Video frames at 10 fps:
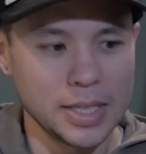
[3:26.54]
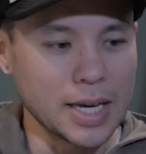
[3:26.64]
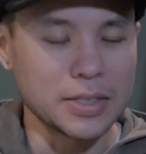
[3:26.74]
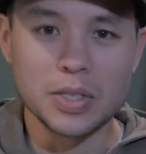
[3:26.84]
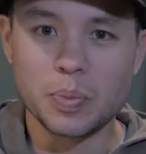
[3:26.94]

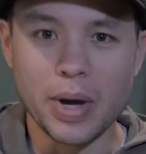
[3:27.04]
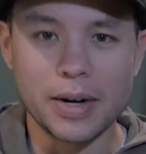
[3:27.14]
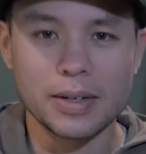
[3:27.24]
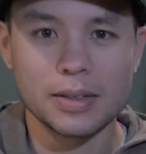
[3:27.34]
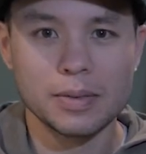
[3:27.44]
Yes, it's
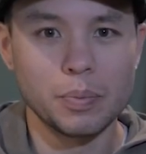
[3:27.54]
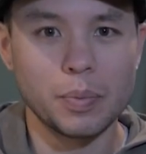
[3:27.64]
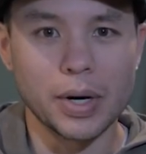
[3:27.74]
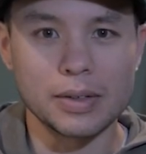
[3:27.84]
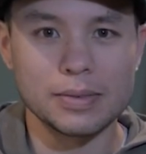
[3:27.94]
better,
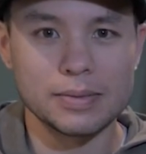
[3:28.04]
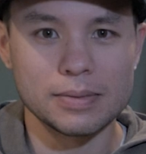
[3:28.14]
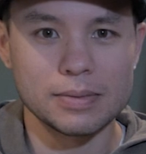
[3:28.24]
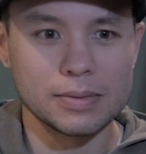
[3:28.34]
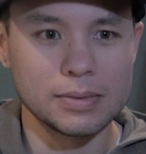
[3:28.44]

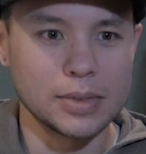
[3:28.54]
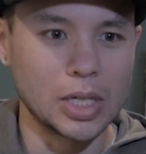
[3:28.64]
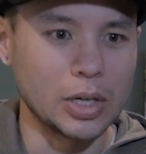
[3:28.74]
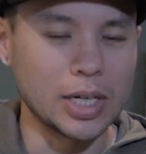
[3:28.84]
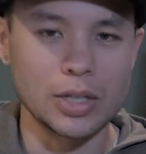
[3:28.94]
but
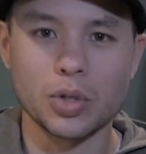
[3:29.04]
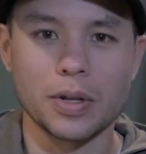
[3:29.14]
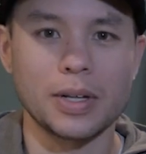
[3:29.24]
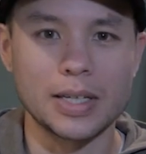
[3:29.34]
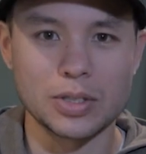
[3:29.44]
you got to
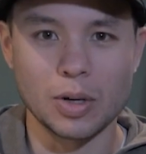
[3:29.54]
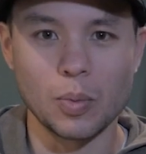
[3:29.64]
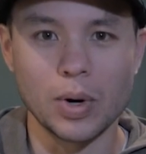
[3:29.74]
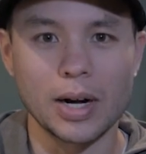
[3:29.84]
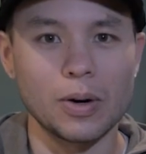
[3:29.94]
draw the line
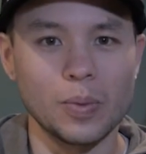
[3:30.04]
somewhere.